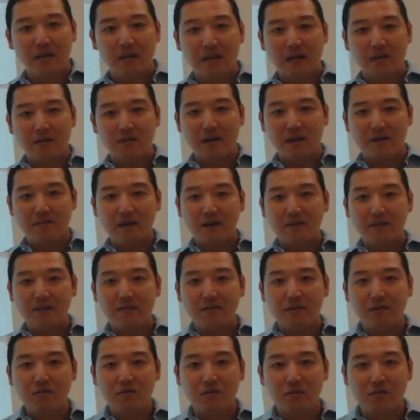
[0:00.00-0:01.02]
you have
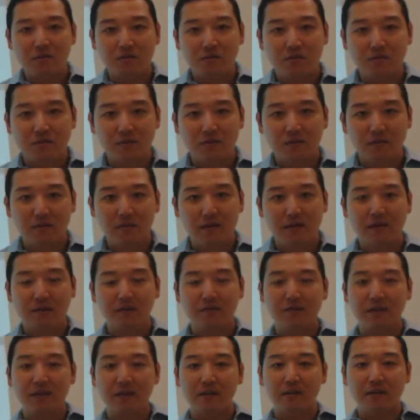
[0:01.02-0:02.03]
individuals, right,
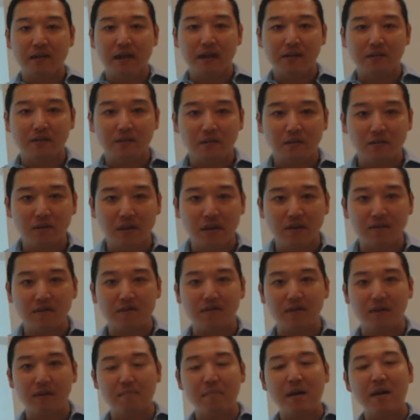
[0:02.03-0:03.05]
that file taxes, you
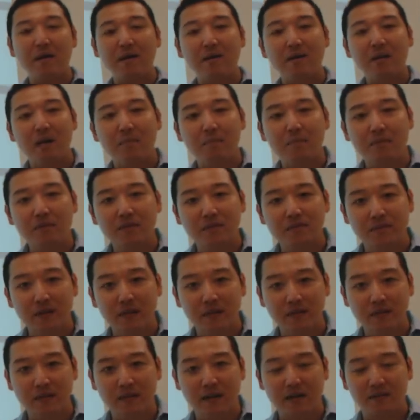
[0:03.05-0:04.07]
have married couples that
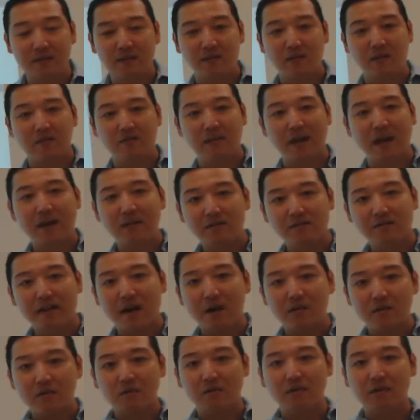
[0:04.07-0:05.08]
file taxes, you have heads of
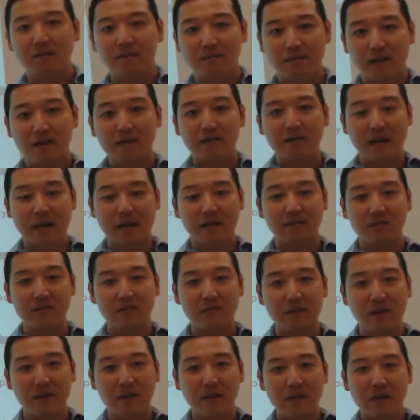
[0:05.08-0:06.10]
household that file
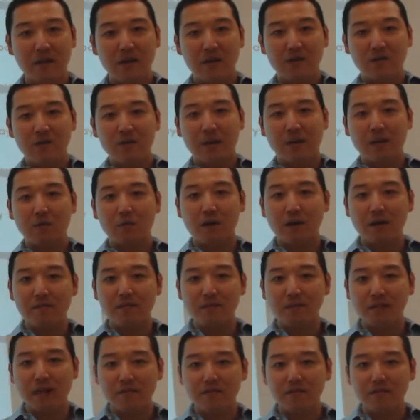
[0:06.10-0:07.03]
taxes. So at whatever